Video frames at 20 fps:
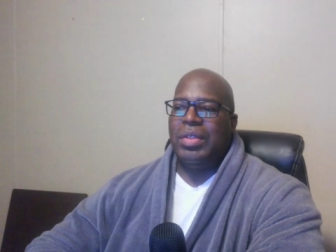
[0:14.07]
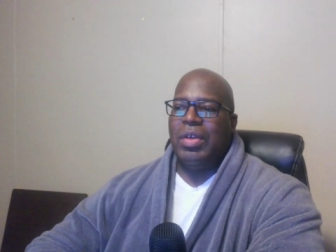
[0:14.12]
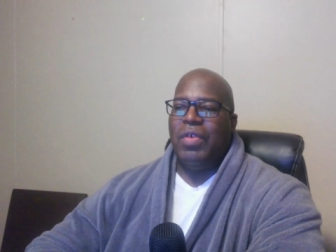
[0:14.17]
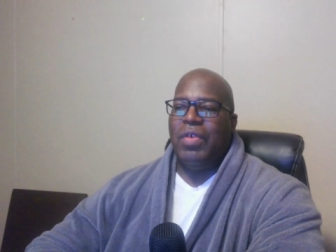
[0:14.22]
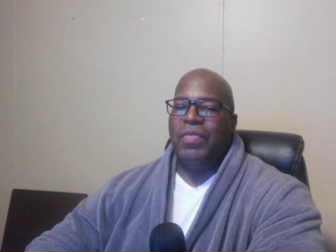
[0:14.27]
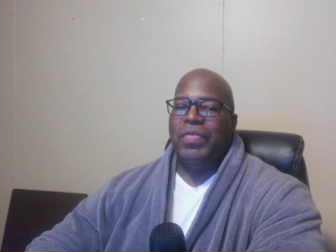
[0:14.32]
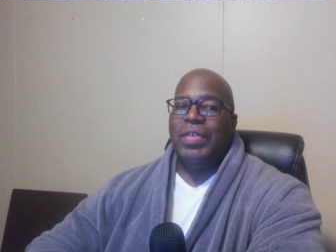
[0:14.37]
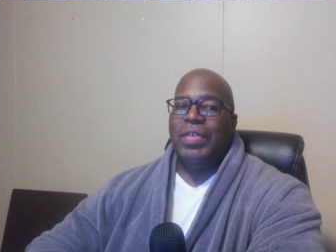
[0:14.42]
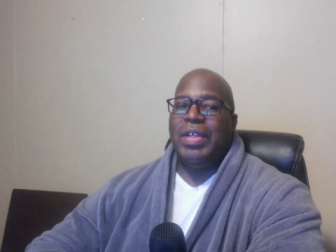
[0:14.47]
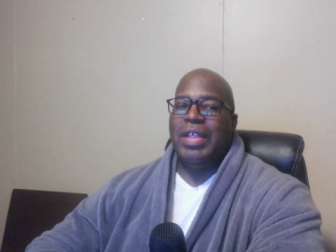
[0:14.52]

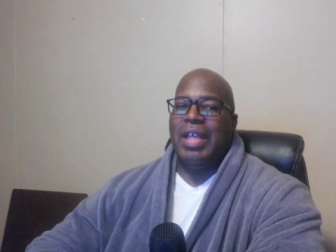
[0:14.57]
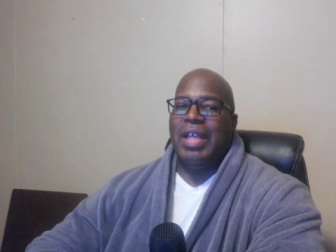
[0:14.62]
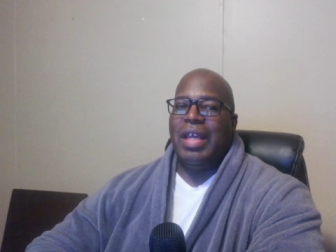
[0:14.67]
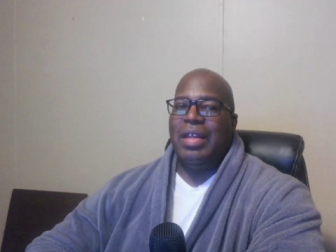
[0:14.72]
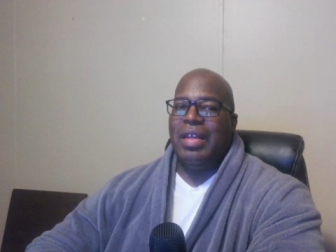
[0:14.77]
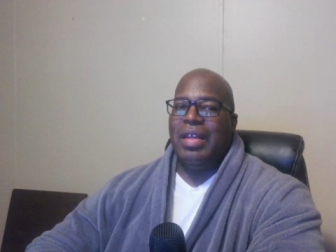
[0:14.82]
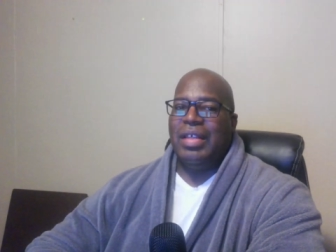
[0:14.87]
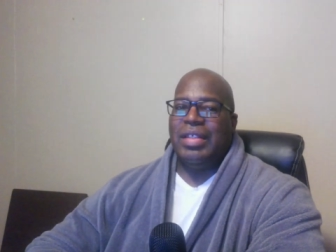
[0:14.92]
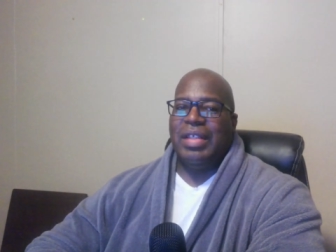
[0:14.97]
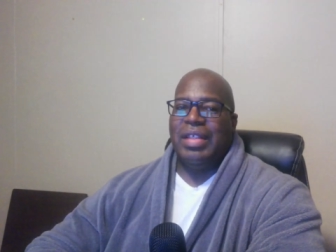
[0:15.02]
Hopefully, that
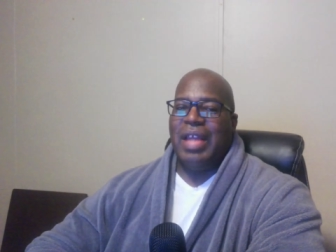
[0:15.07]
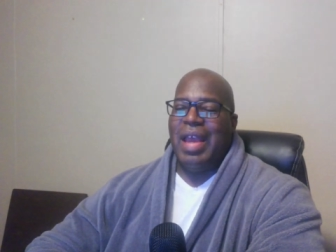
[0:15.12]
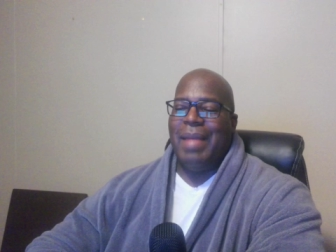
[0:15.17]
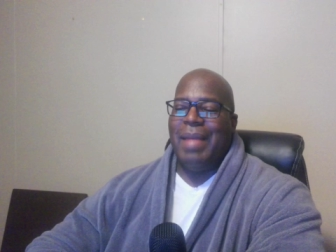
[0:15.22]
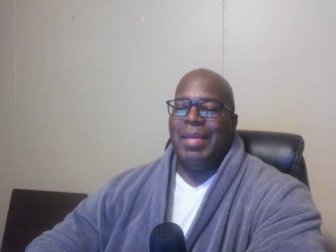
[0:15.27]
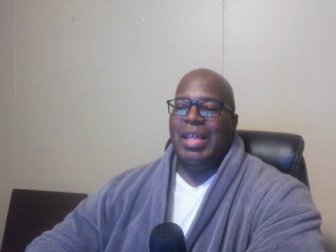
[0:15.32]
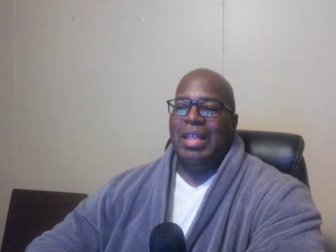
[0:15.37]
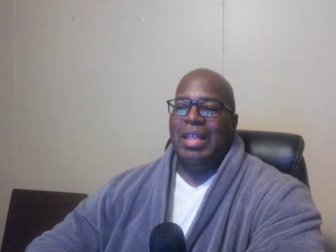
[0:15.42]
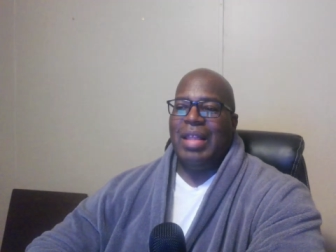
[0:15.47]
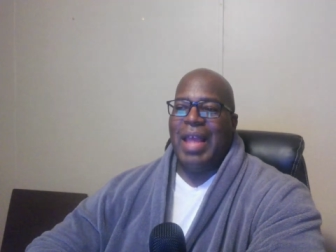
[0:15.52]
doesn't have
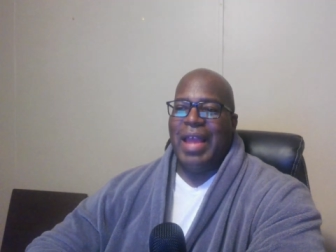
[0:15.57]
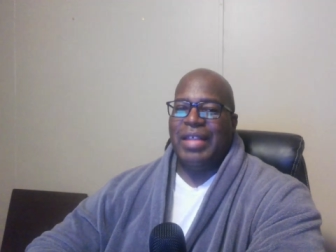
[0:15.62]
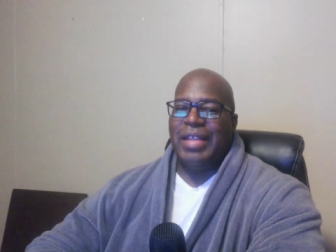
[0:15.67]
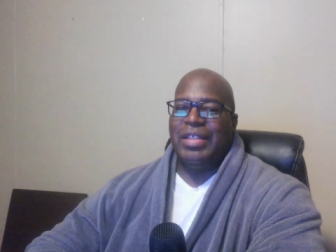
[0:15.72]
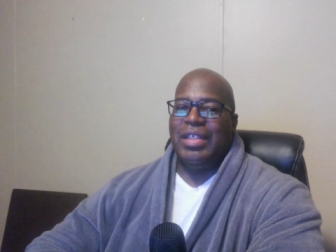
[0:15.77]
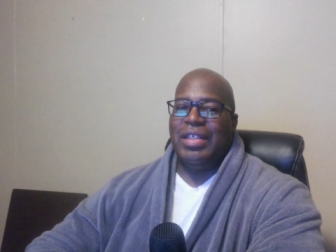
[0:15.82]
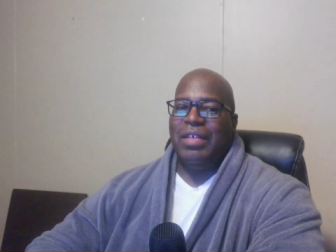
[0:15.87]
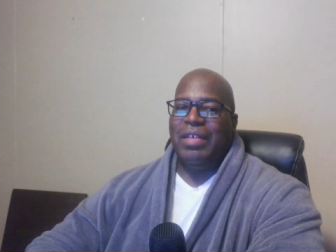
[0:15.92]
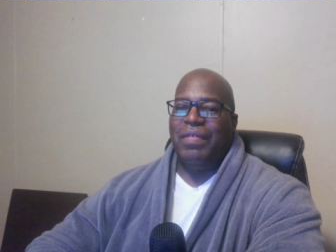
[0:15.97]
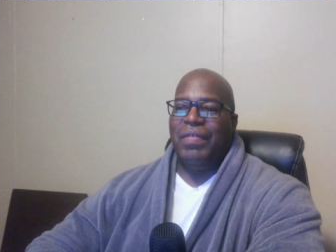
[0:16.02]
any
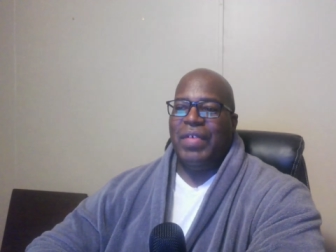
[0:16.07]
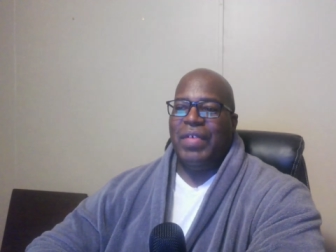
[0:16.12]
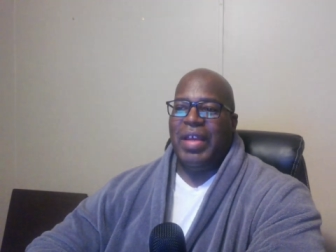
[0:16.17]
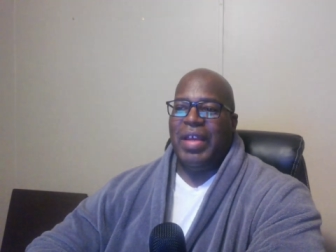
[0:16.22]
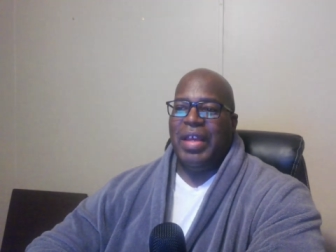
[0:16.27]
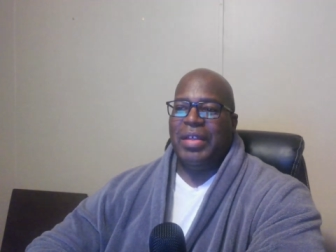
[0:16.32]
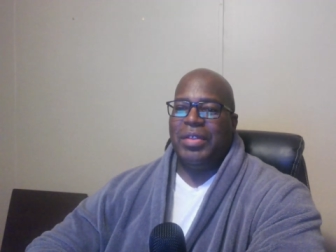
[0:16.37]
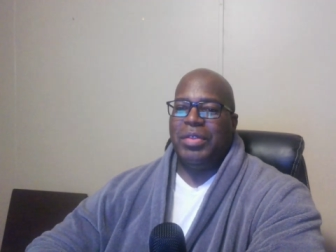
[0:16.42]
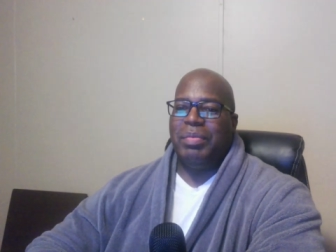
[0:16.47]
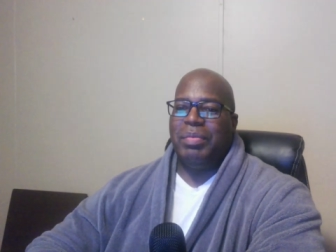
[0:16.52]
lasting
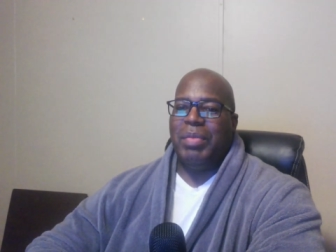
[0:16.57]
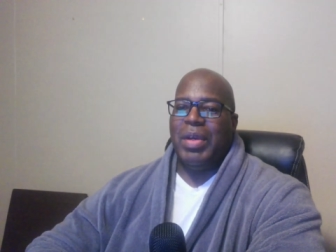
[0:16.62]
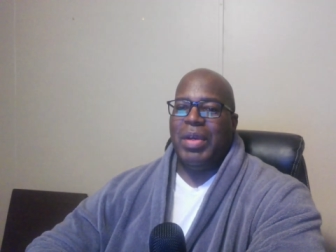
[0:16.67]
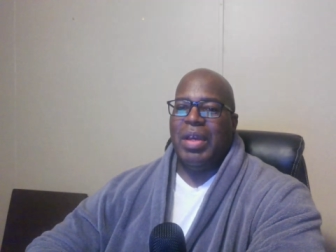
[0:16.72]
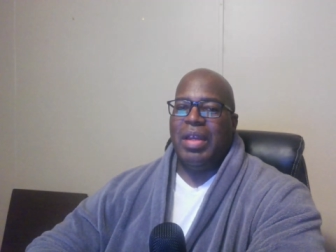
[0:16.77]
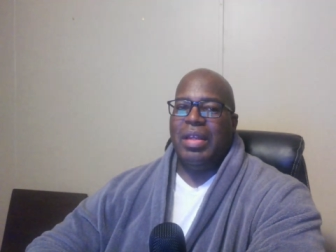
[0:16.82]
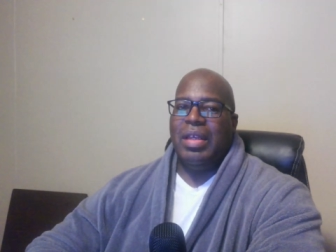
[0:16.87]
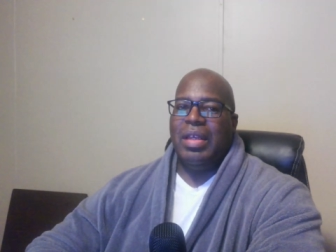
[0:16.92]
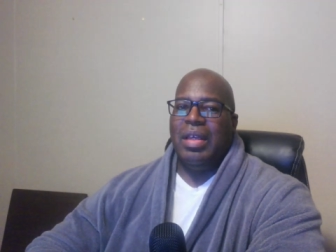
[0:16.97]
effects, but